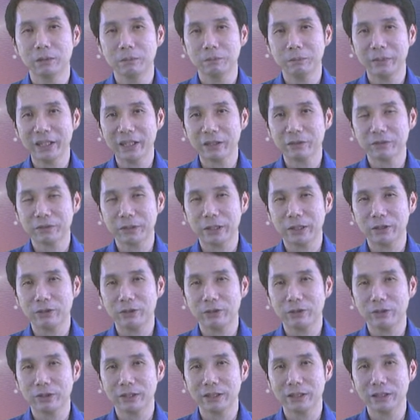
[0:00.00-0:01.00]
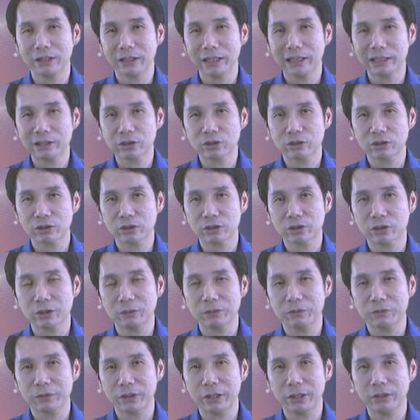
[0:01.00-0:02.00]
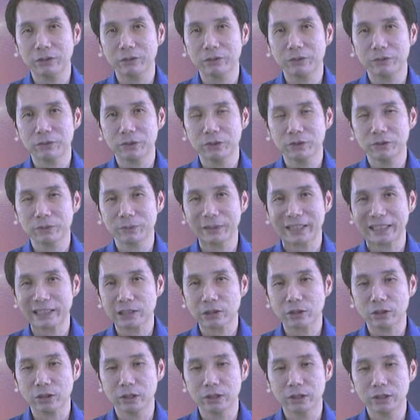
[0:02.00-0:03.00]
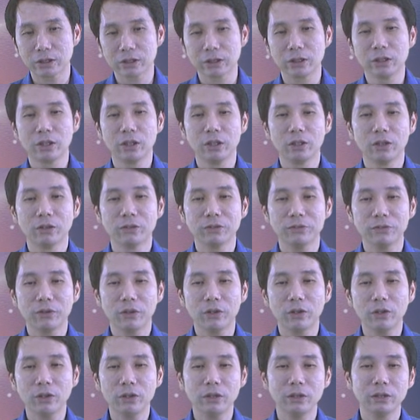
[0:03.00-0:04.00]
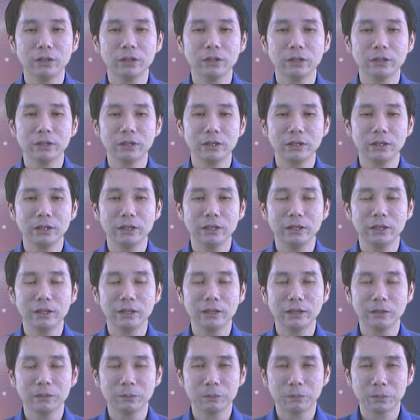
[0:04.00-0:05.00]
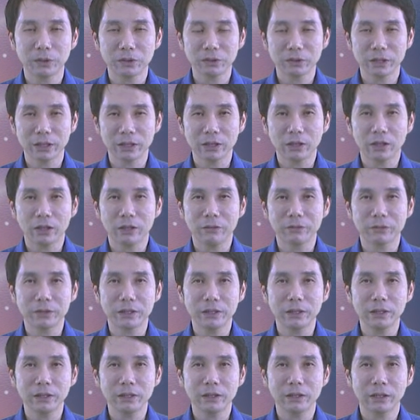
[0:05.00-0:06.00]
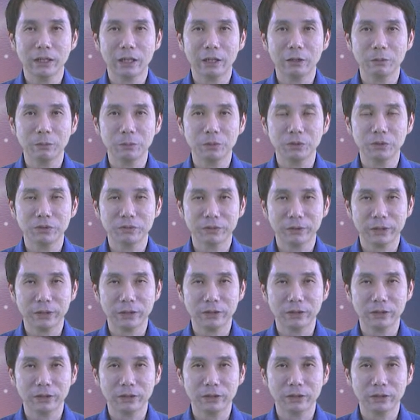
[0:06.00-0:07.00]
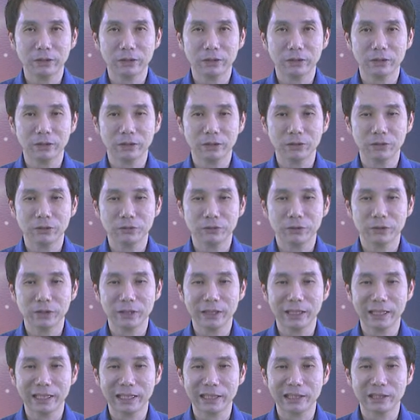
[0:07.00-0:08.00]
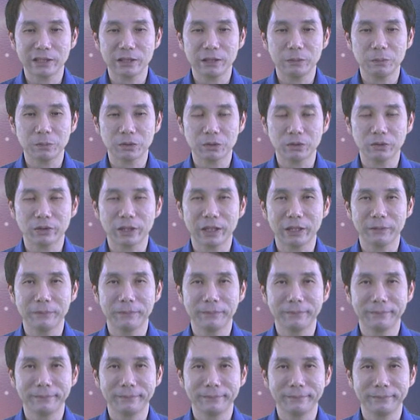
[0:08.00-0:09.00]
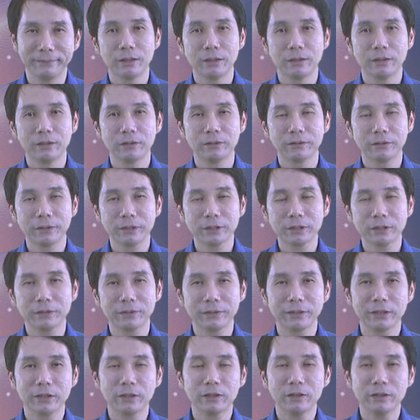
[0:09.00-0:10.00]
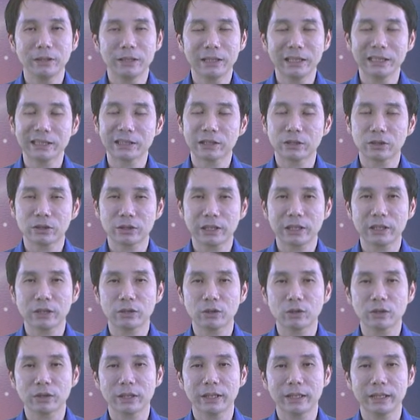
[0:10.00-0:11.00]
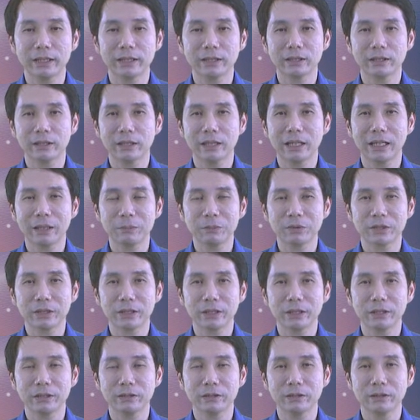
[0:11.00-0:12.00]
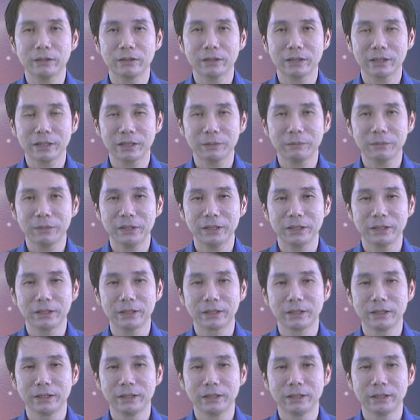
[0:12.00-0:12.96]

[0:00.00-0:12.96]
make file or the sconscript file used by scons for the building of the output file for the RxC program. First of all, let's take a look at the armskel template.